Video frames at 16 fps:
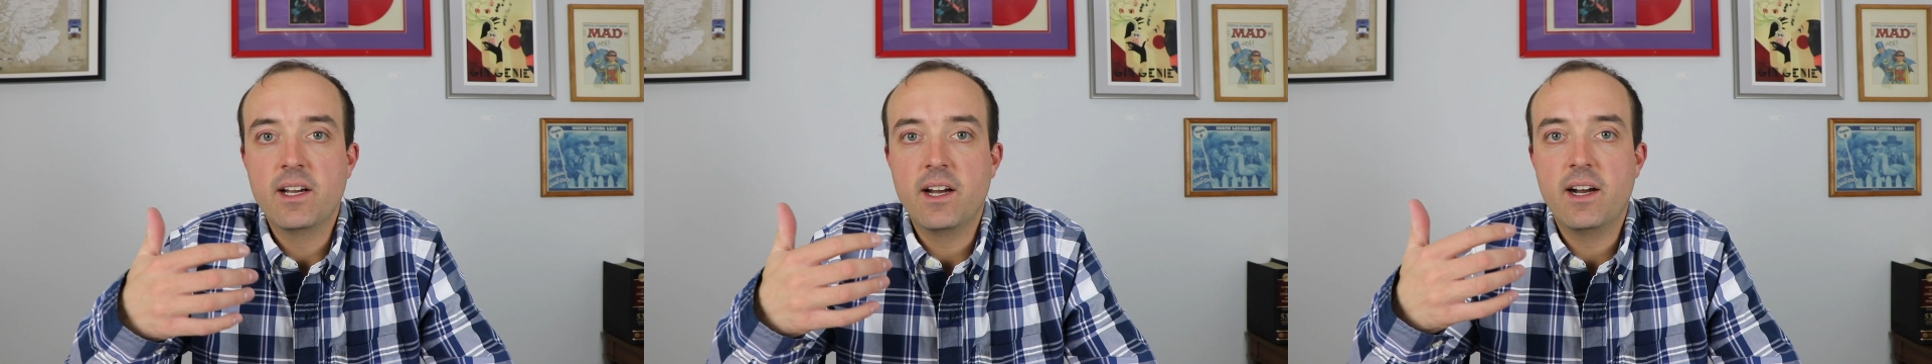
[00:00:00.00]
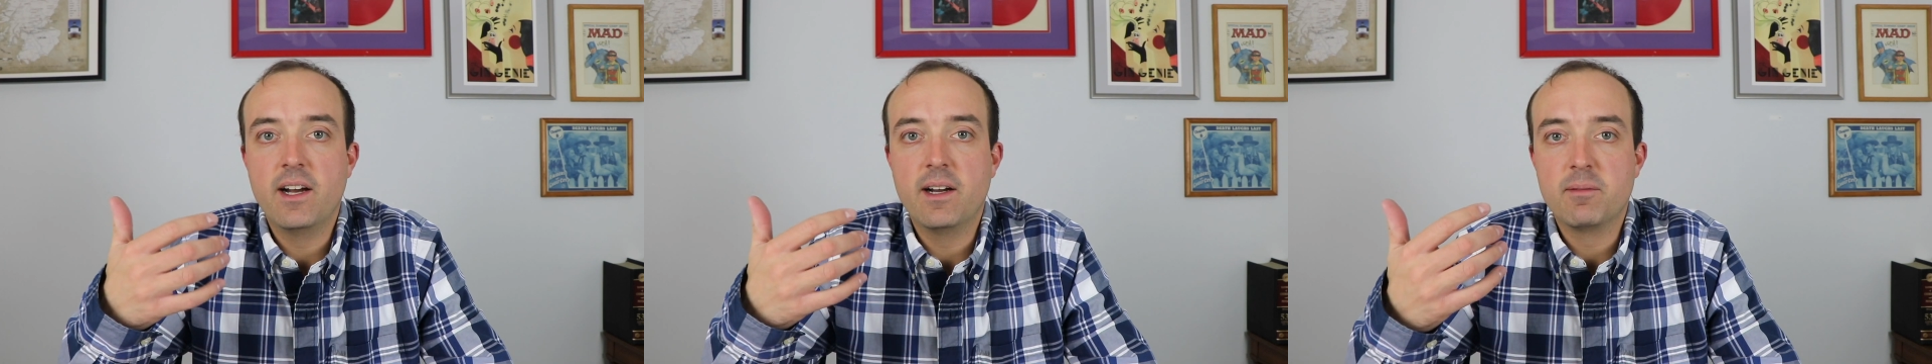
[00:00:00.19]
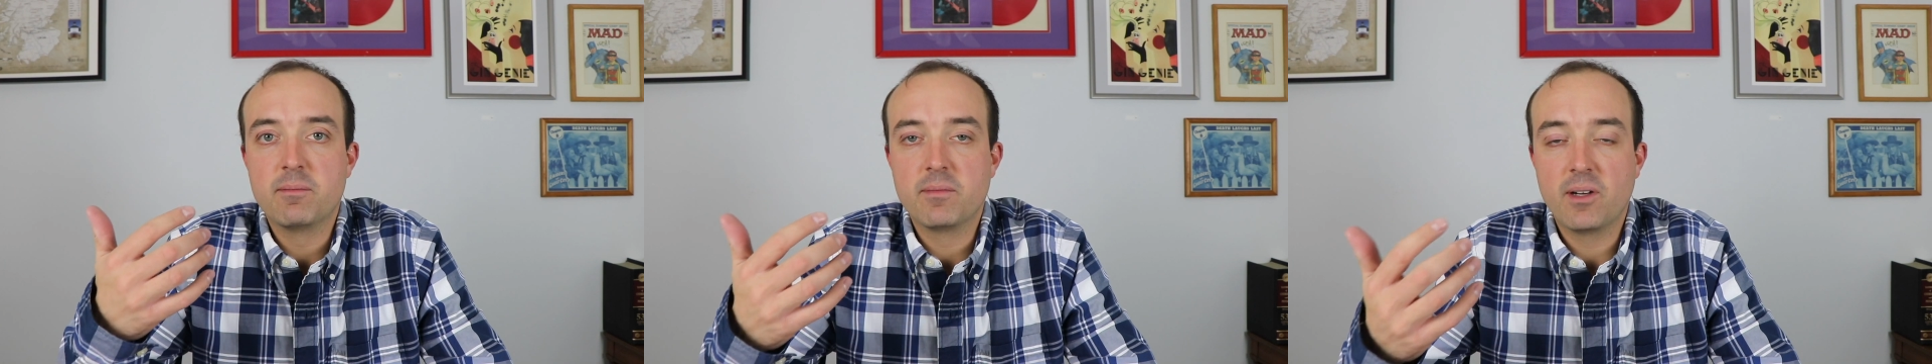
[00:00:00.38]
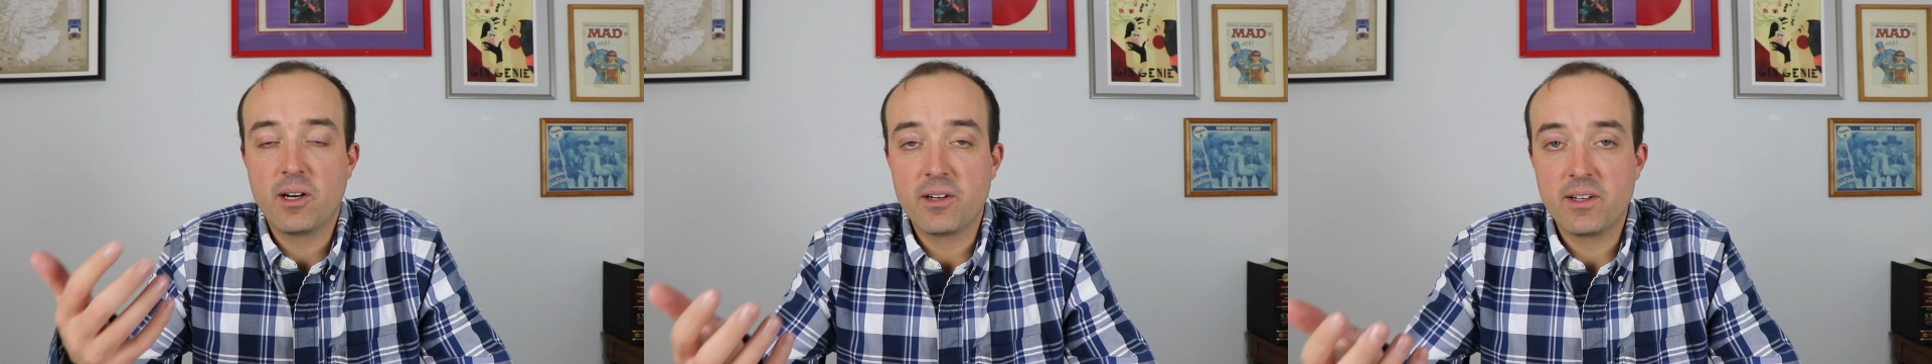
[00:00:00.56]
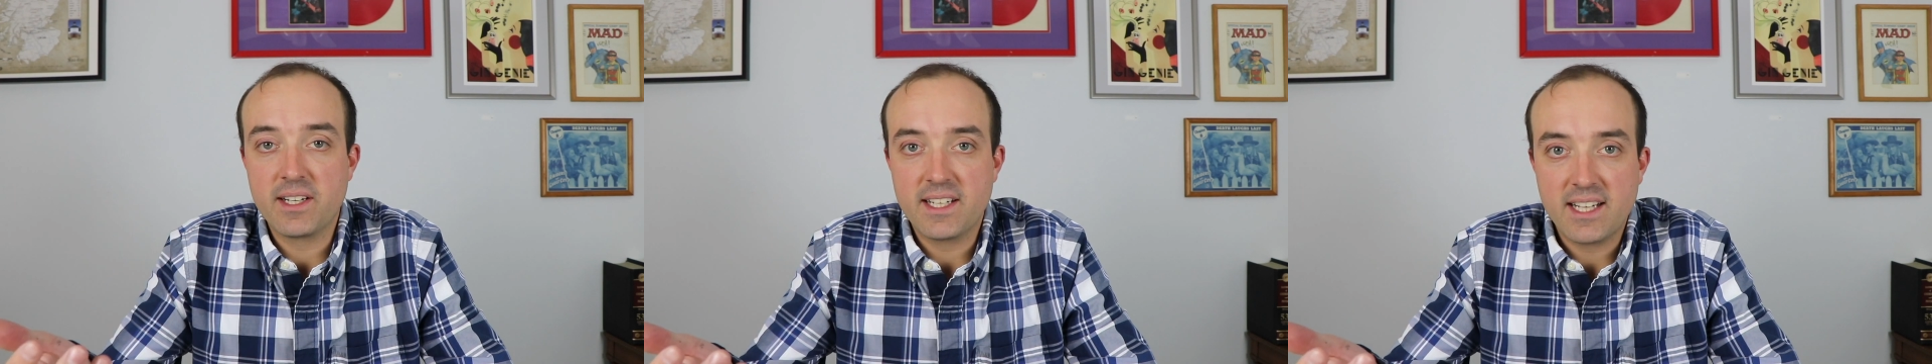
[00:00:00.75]
um,
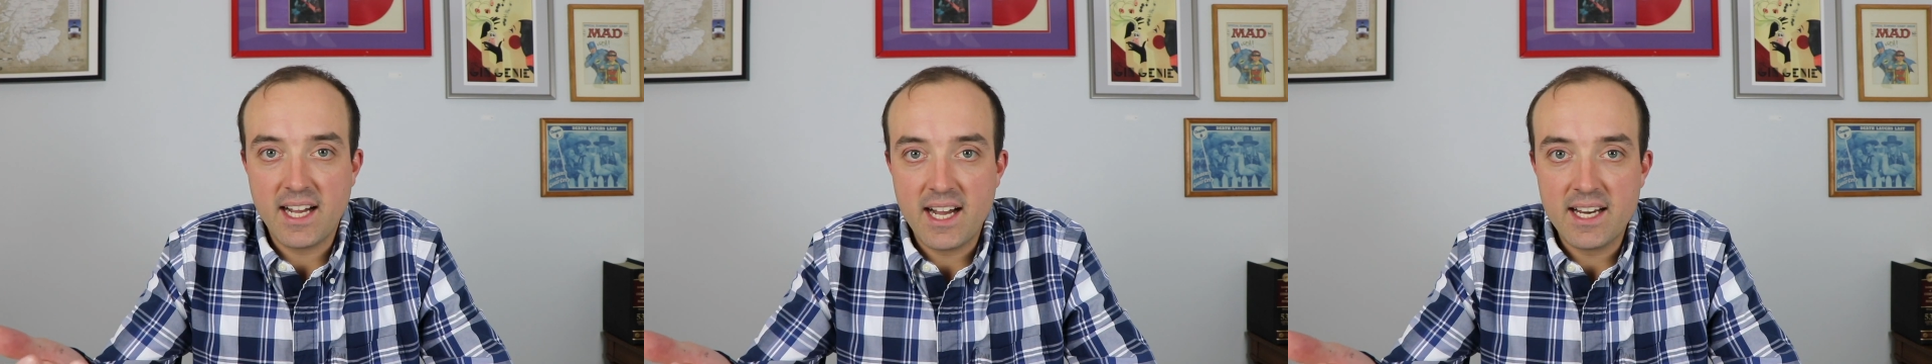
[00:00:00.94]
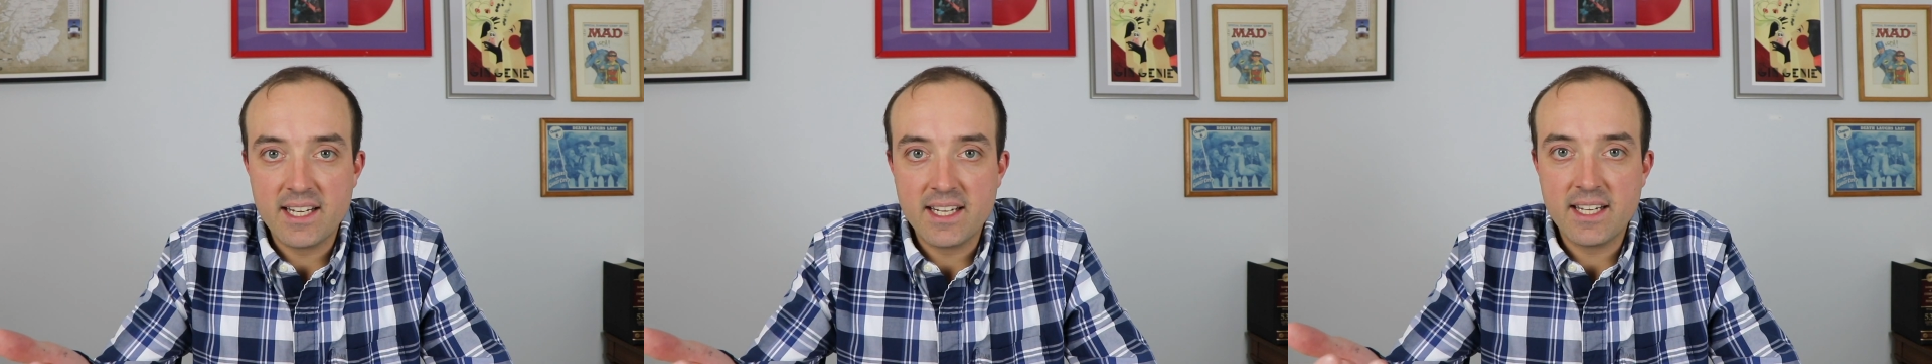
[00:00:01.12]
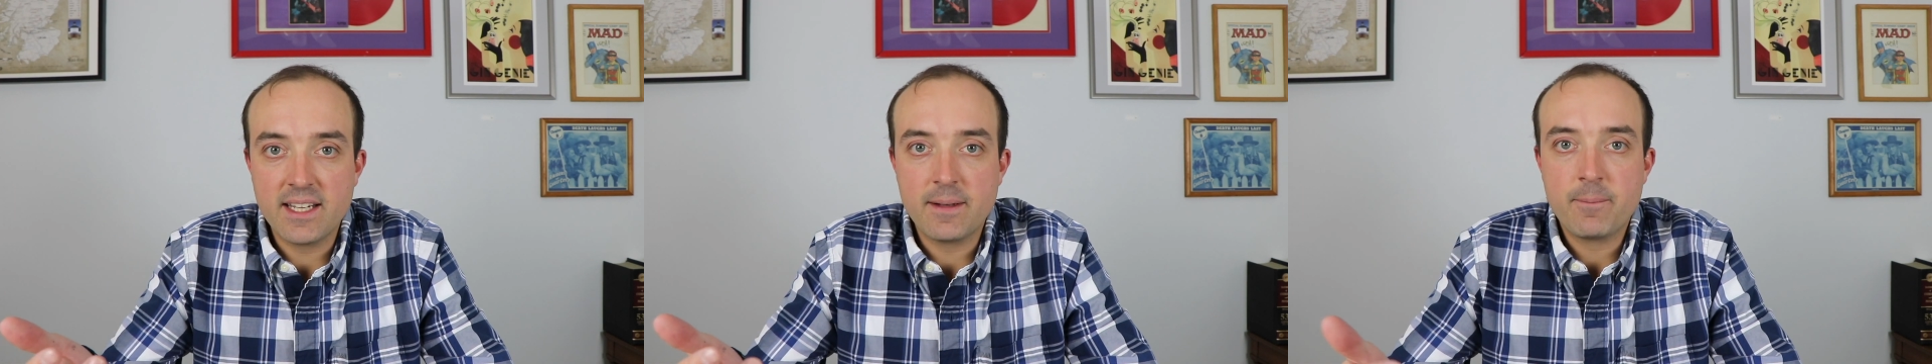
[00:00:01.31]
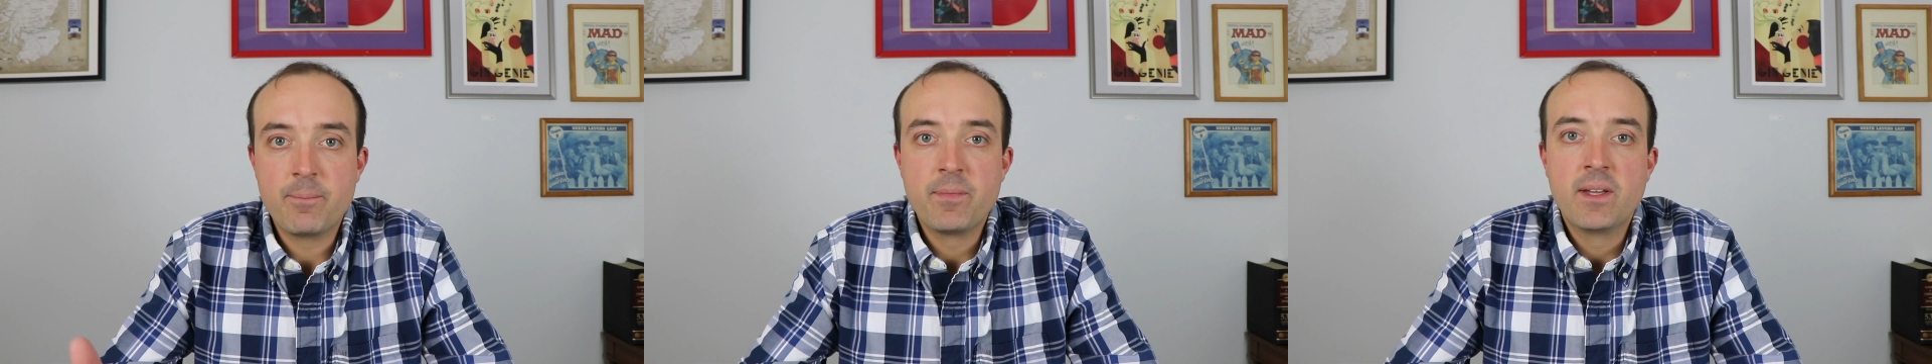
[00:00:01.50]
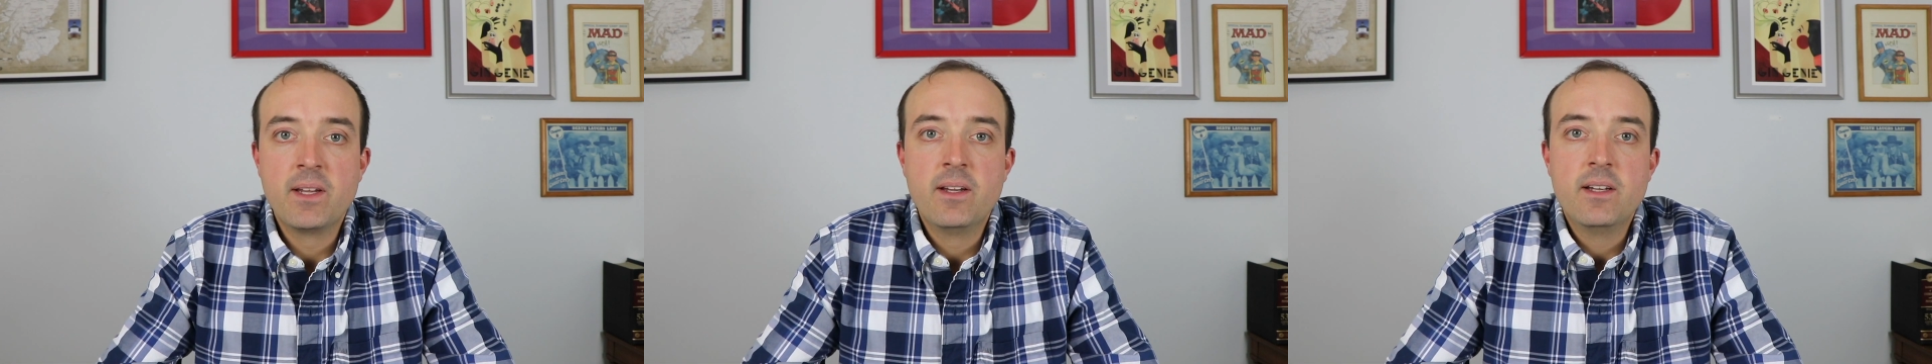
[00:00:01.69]
already gotten it.